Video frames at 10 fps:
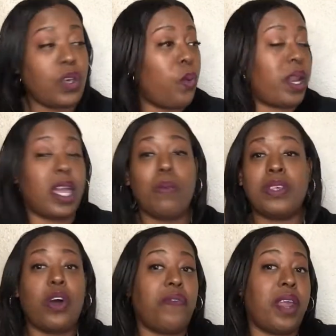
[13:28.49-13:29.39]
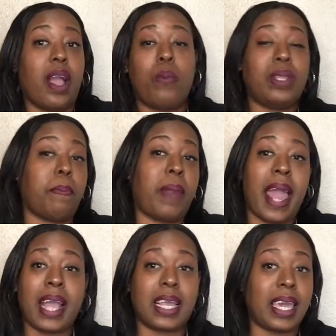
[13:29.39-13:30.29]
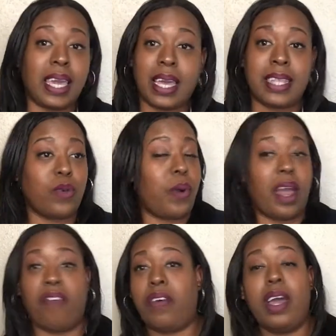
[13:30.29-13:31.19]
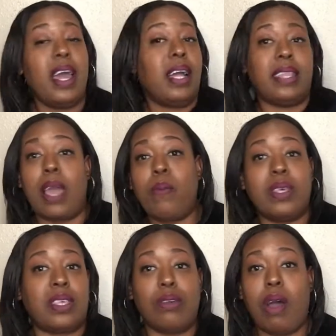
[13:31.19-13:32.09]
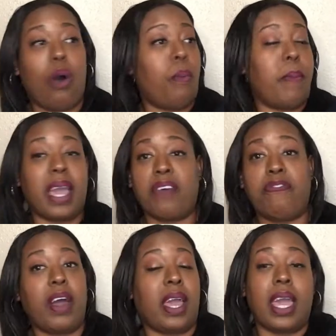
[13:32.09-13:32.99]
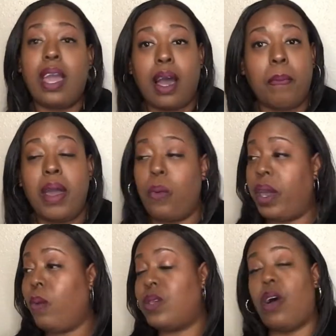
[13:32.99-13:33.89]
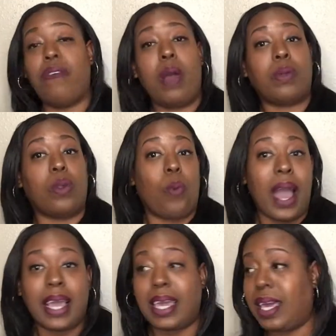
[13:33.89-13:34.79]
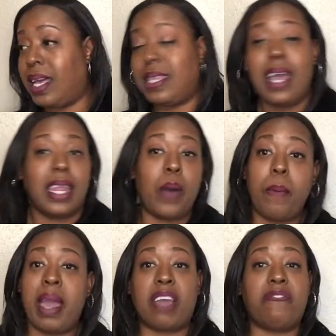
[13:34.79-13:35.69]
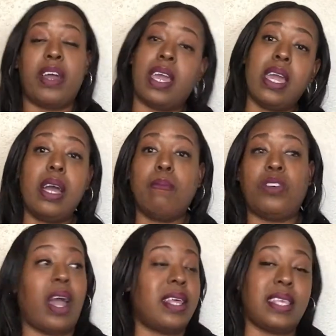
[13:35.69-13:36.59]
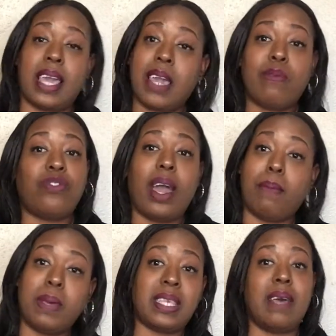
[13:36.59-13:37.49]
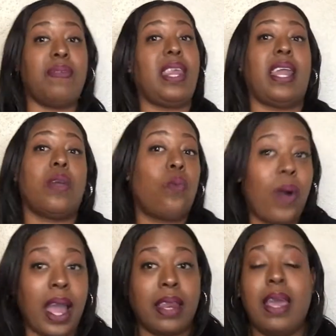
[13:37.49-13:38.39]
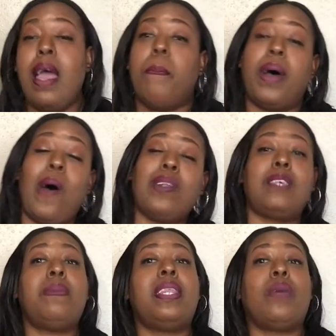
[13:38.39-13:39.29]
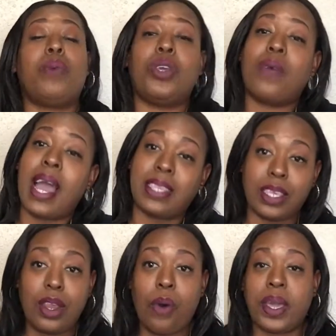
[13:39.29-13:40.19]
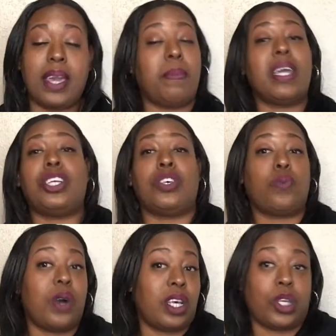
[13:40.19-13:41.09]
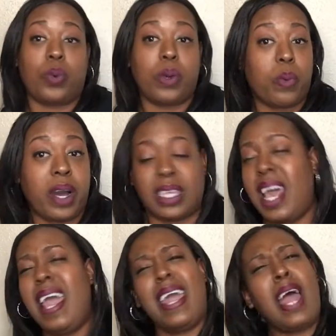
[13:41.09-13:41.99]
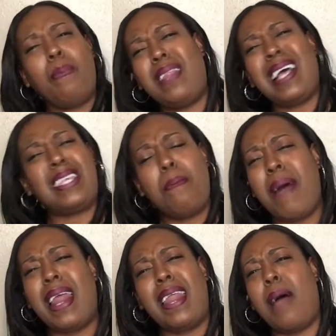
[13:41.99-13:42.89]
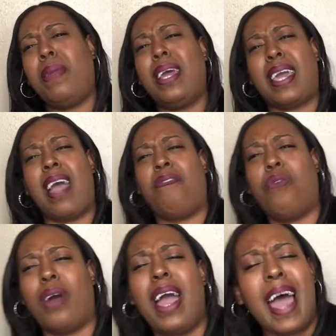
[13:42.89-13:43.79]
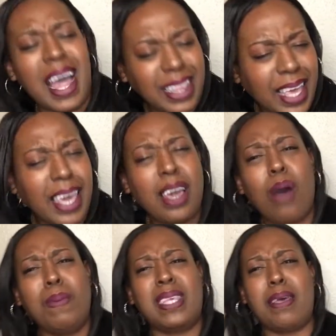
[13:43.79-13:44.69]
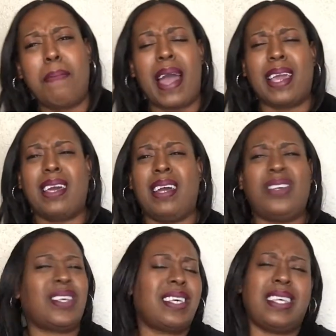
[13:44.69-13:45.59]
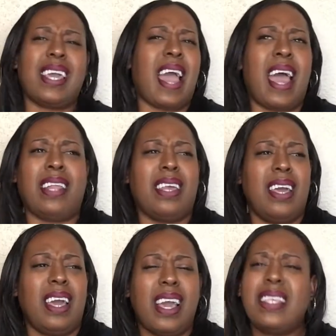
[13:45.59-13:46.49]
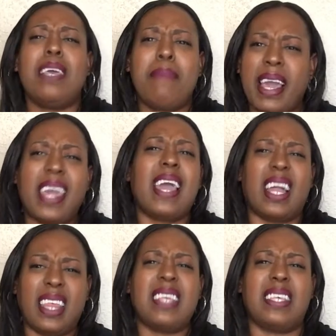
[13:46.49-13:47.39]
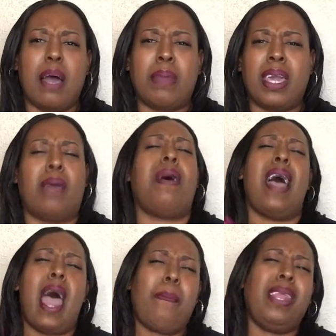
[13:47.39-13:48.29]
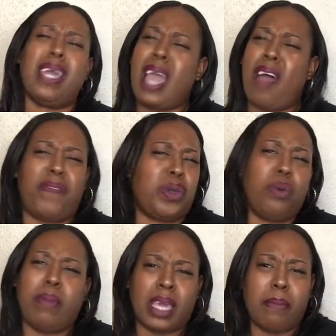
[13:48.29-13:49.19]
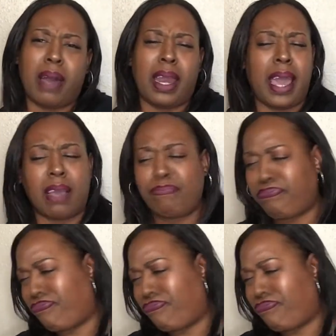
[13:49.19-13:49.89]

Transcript: So when he was over there with the black kids or whatever, they was, you know, making fun of him. When he was over there with the white kids, they were making fun of him, trying to say he was trying to be something that he wasn't. But ultimately, when you got to know him, he just was who he was. And I'm, that's somebody that I'm going to look out for. I think he going to be somebody good just because he got, he seemed like he got that something to him. I'm going to look out for you, Mickey Monday.